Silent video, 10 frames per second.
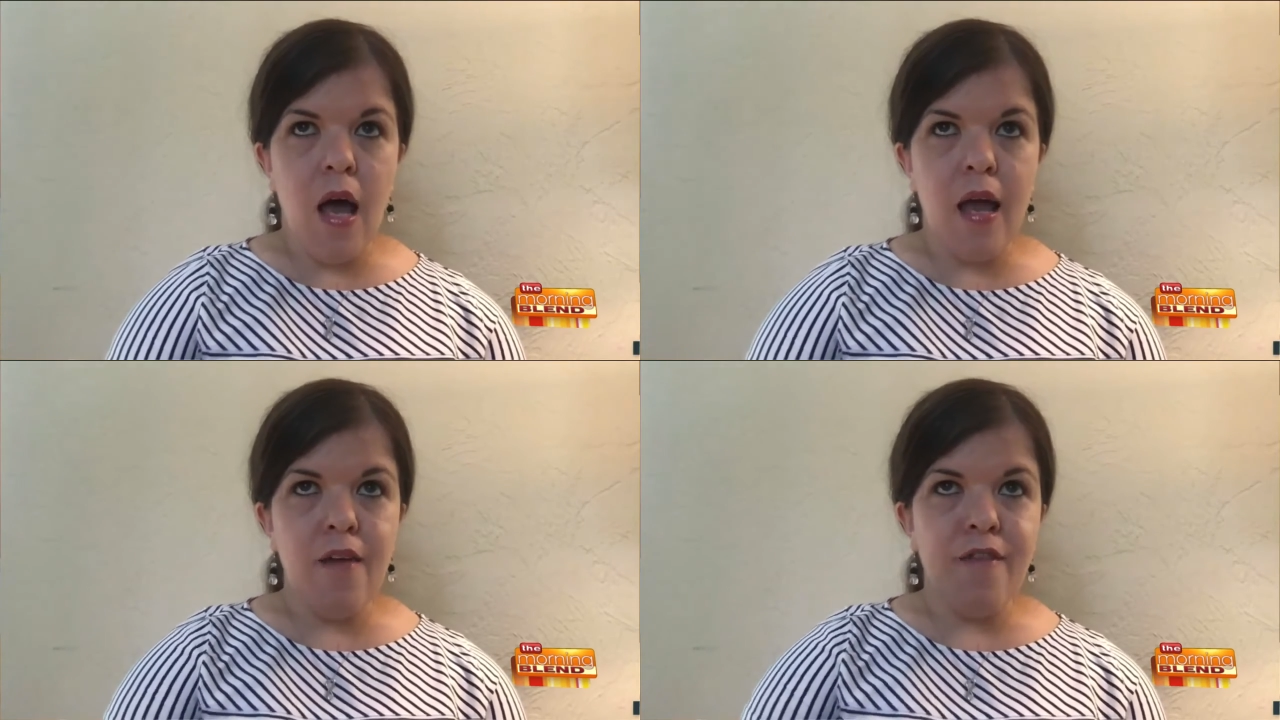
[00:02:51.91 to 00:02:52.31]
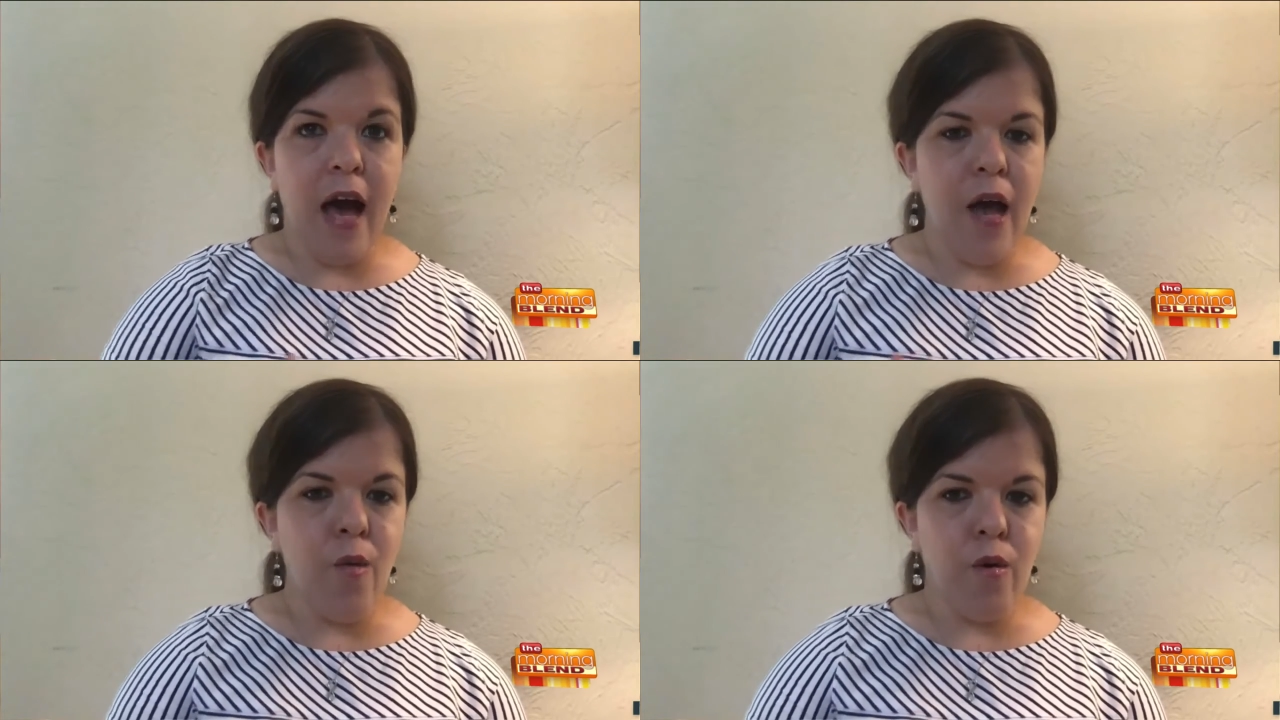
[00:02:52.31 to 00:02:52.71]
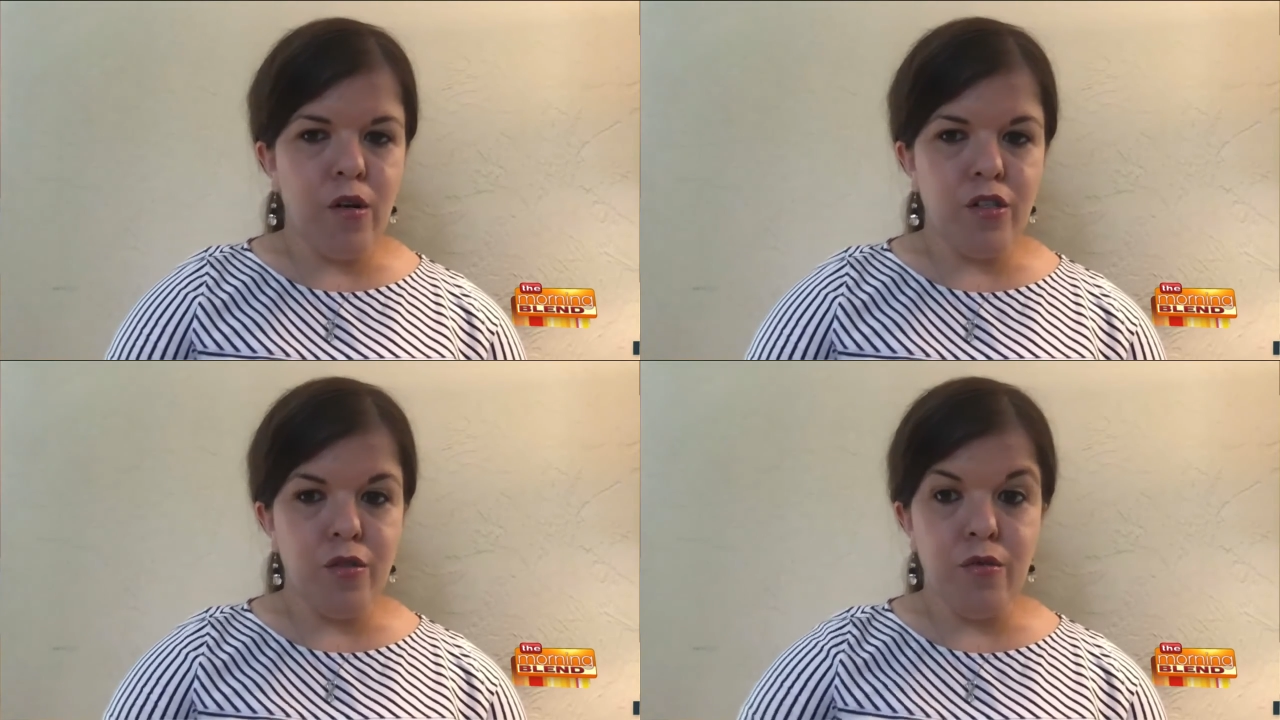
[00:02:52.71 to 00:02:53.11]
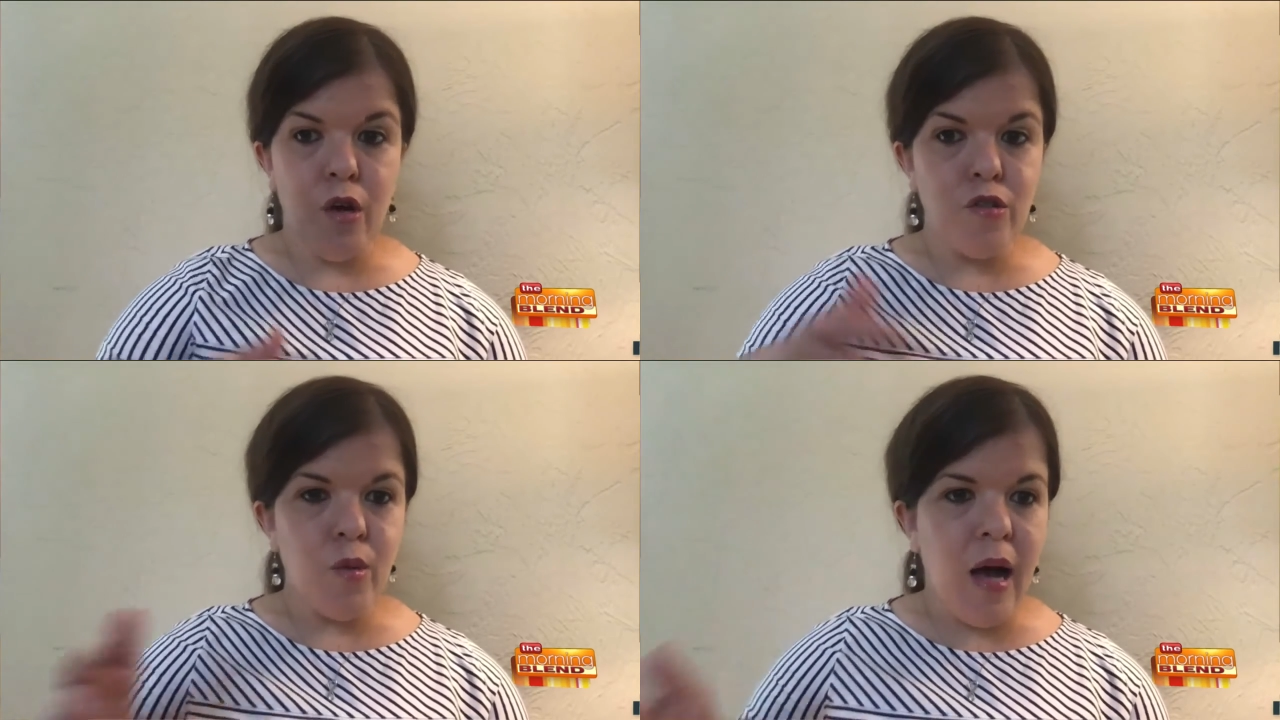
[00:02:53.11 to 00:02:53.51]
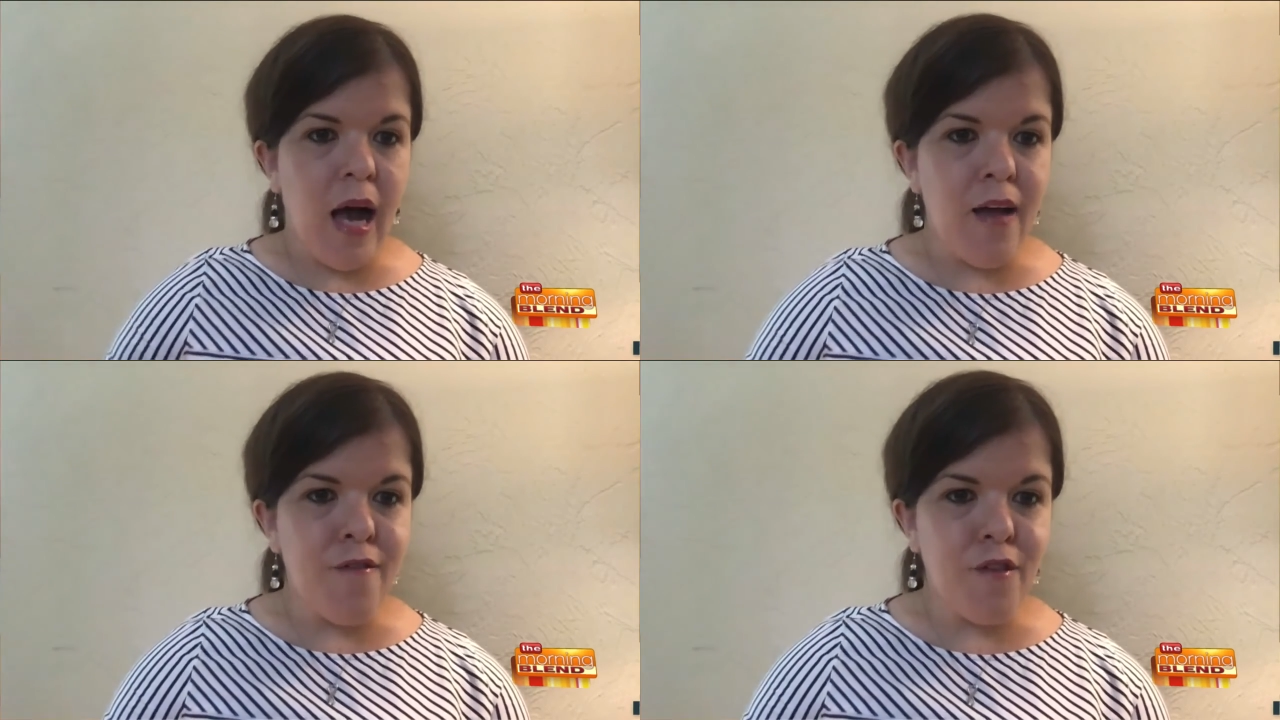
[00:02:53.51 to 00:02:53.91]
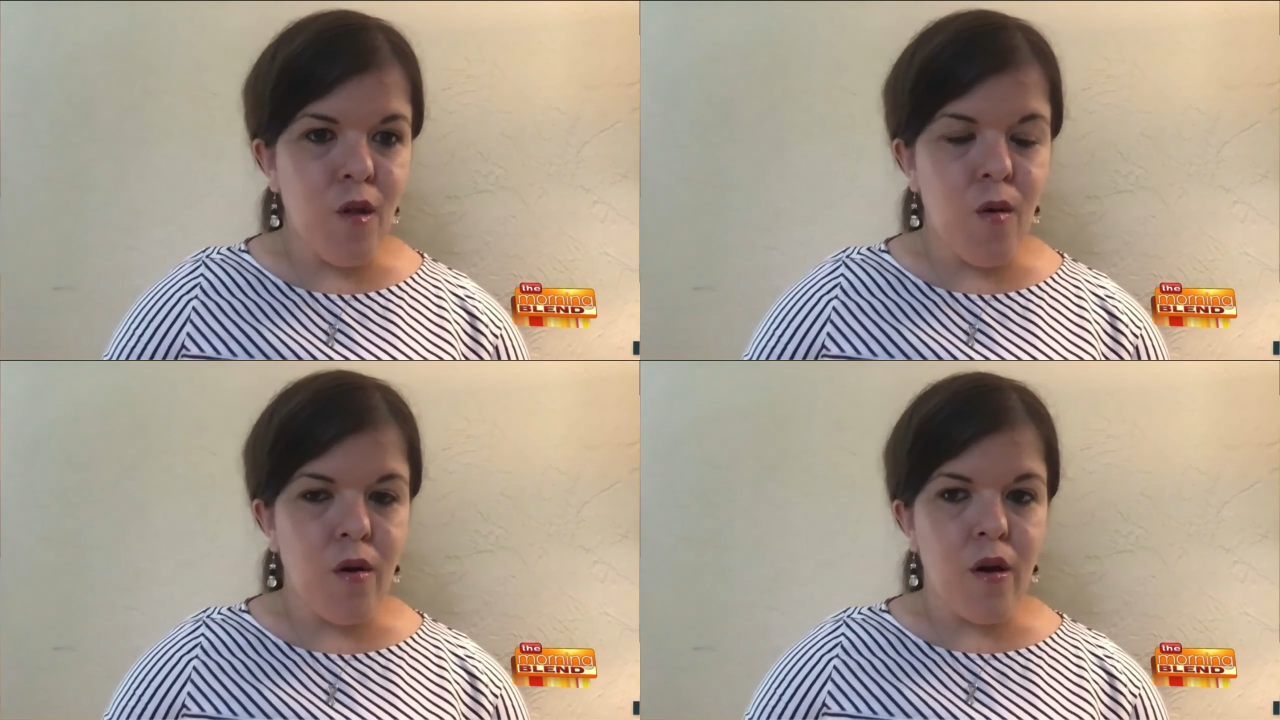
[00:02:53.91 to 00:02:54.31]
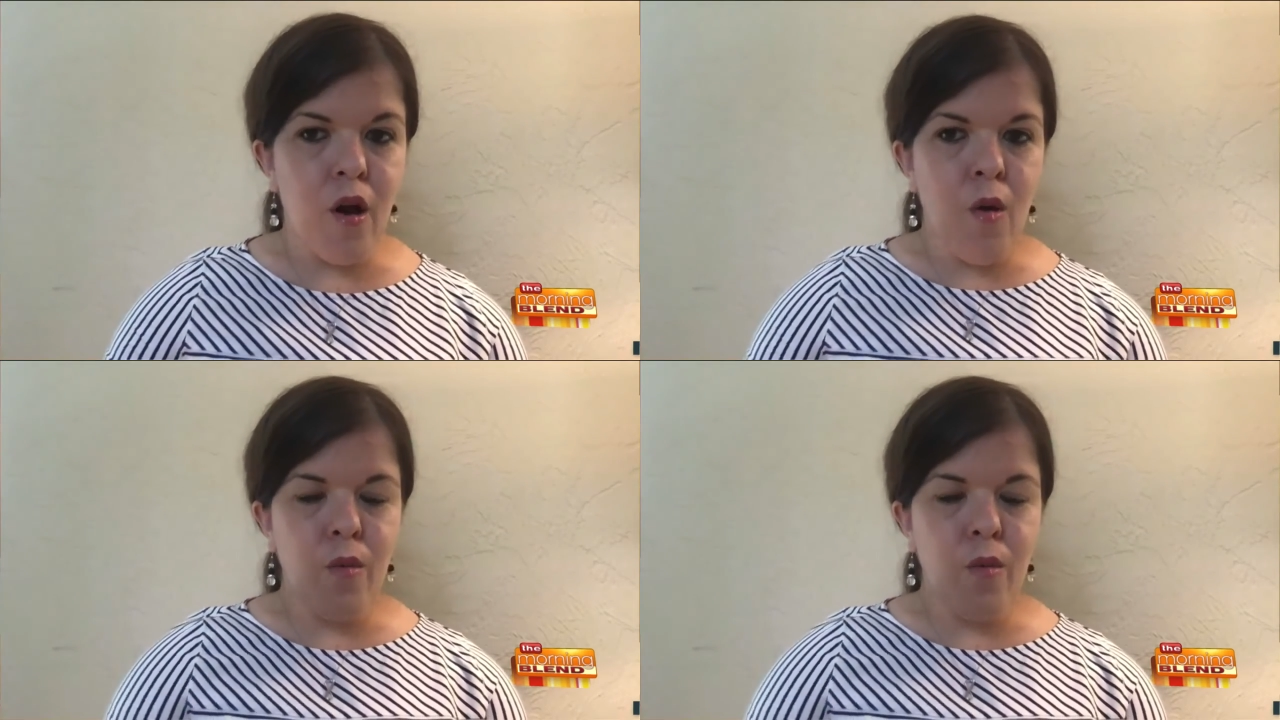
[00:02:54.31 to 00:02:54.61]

if I were to go to a high floor,